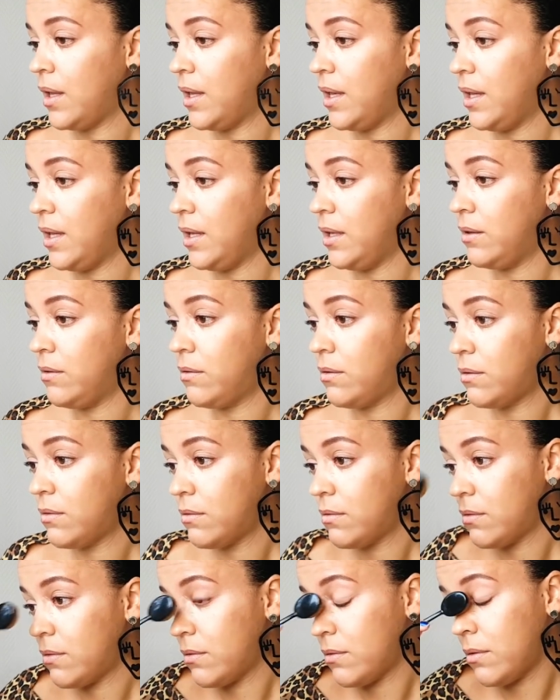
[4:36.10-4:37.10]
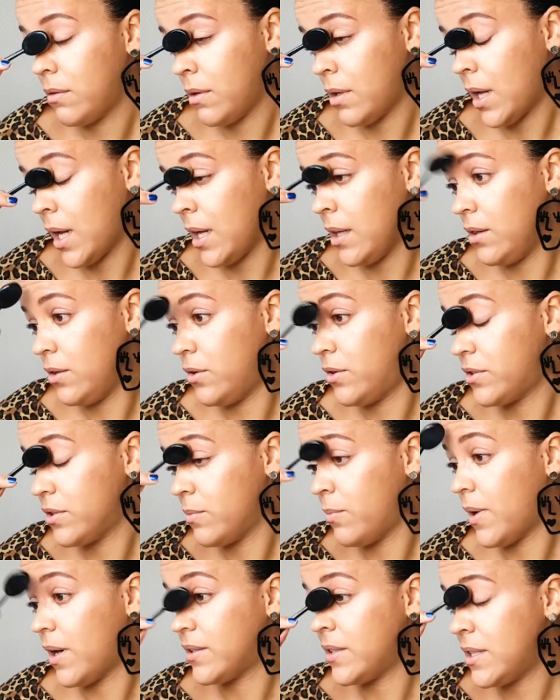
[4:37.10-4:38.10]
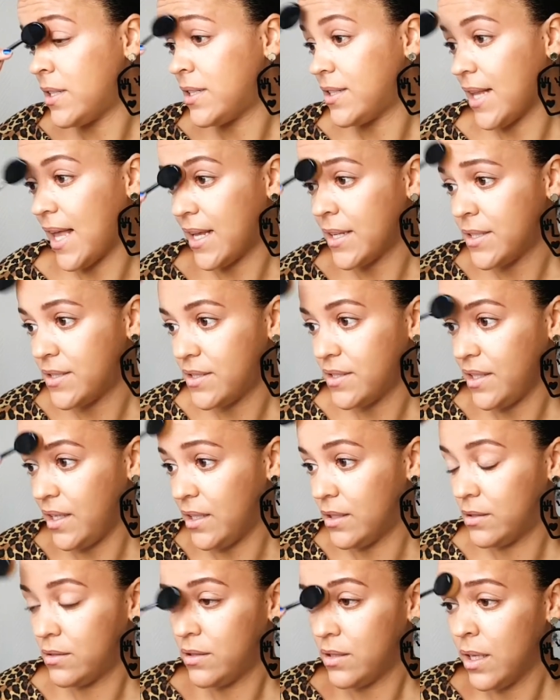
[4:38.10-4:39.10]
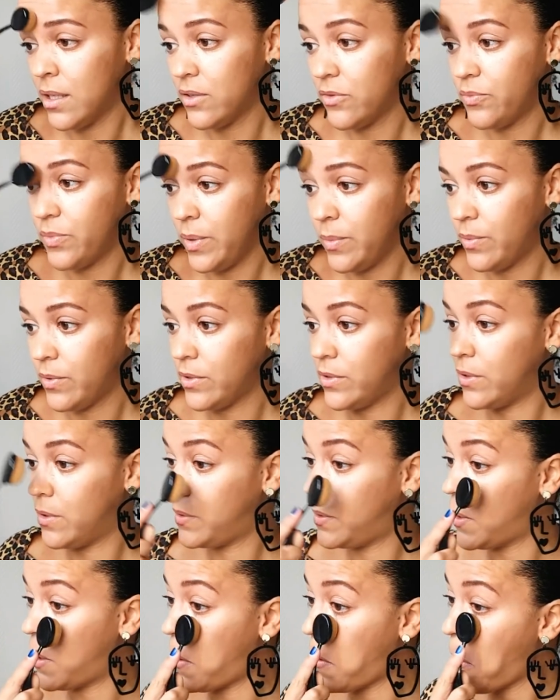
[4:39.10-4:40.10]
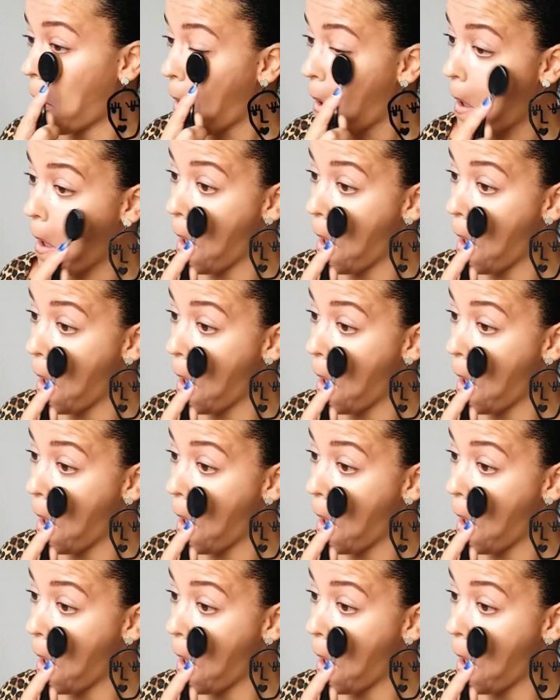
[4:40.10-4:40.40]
And I learned about this last year. A lot of people don't know.